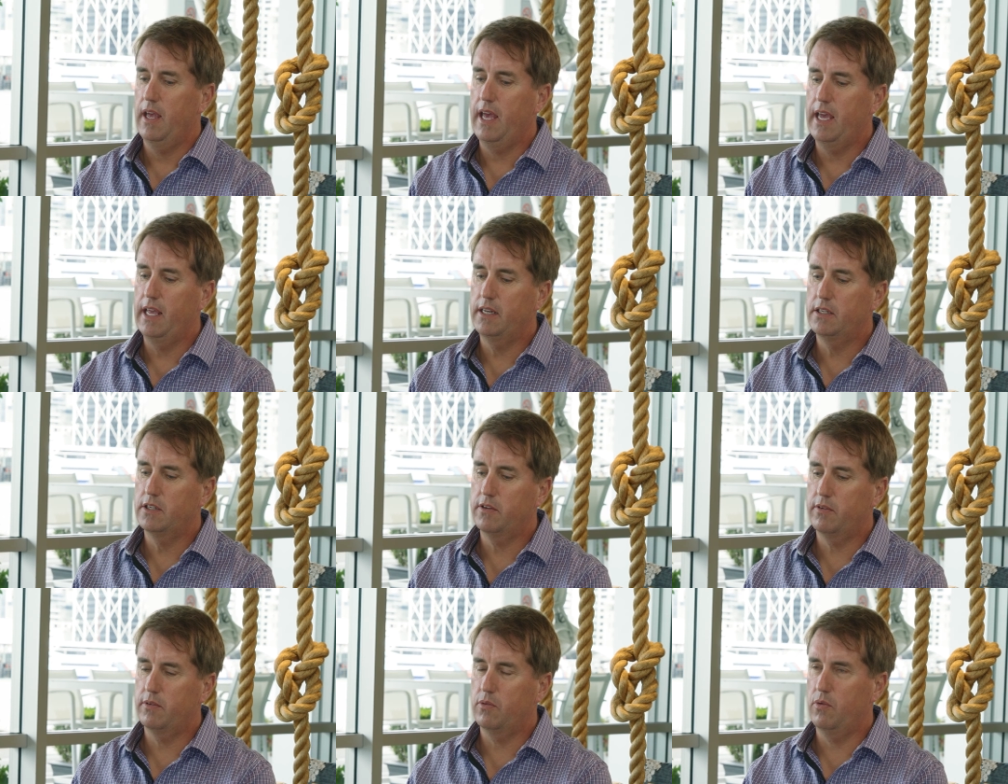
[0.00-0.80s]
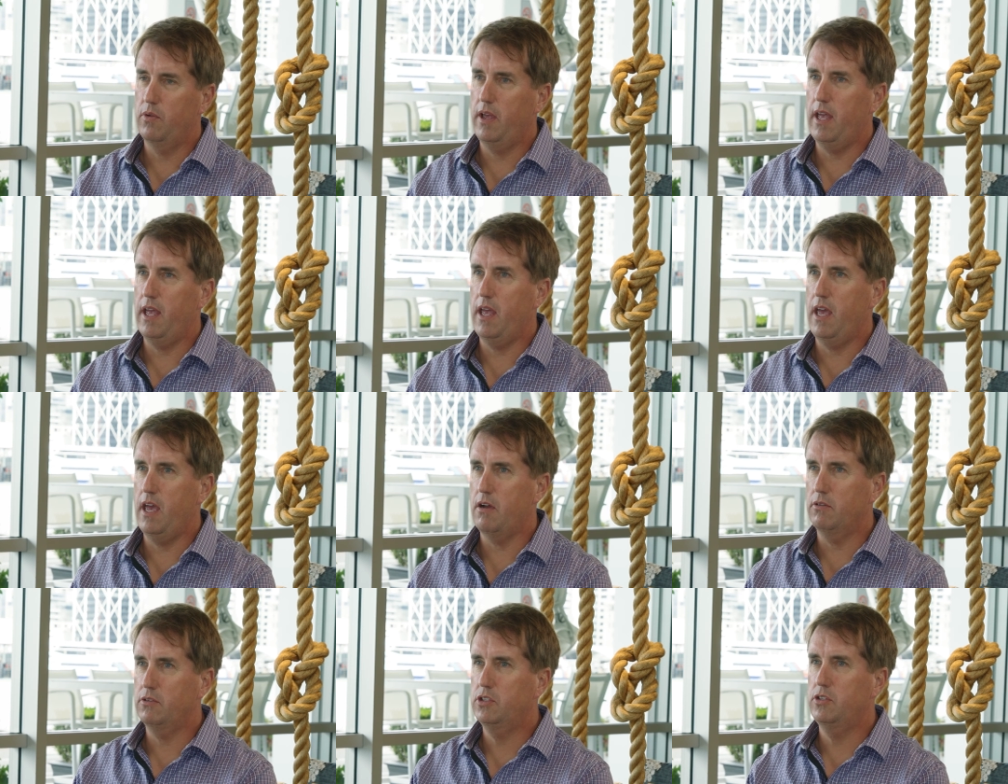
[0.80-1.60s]
And
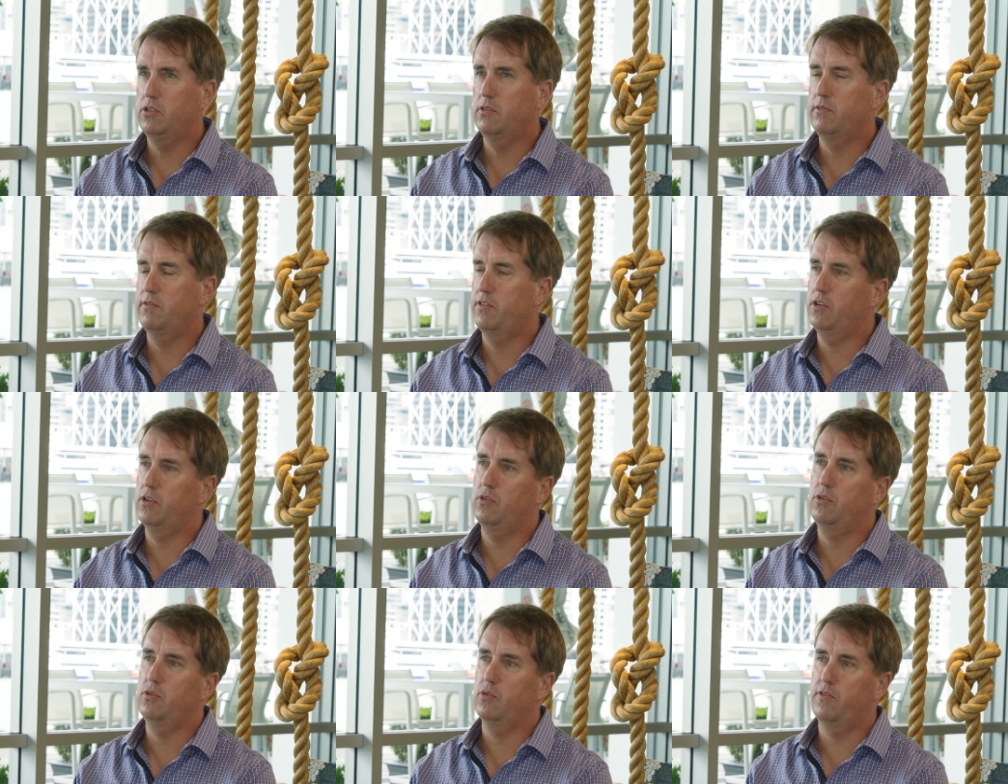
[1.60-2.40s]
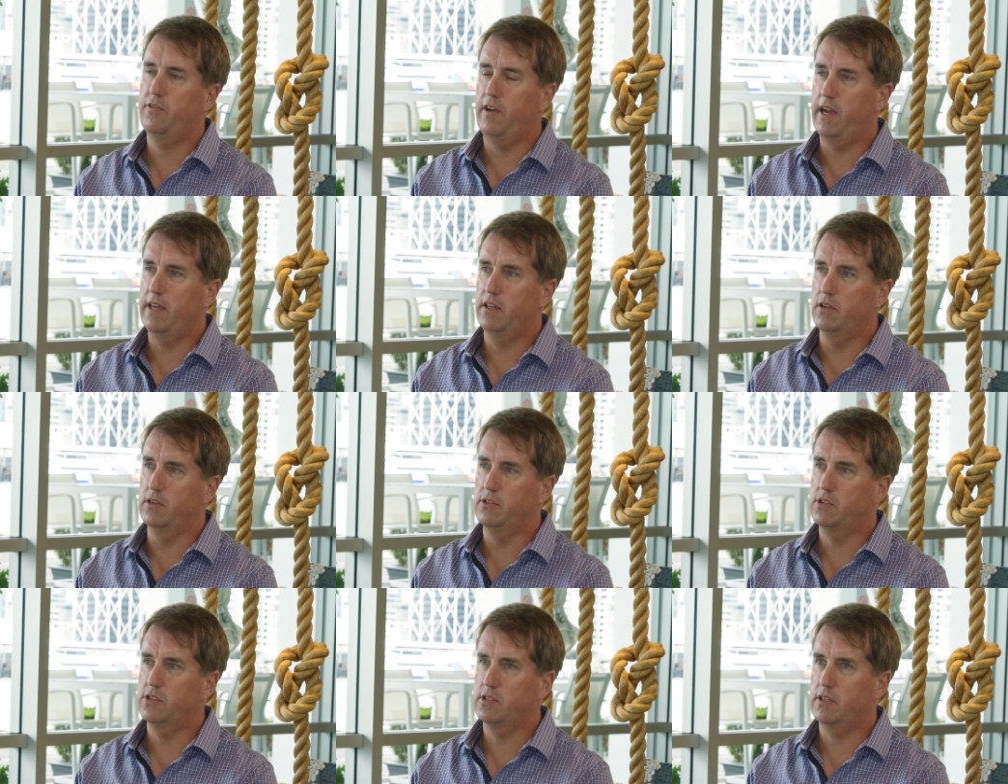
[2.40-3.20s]
how do you view your
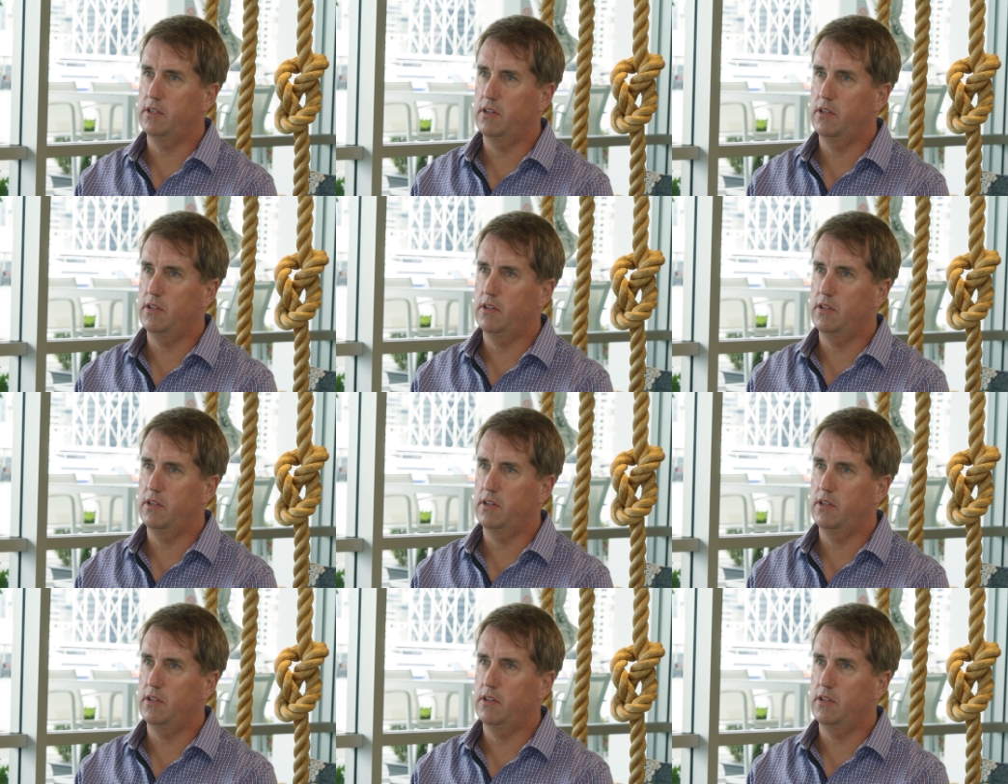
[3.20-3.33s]
failures?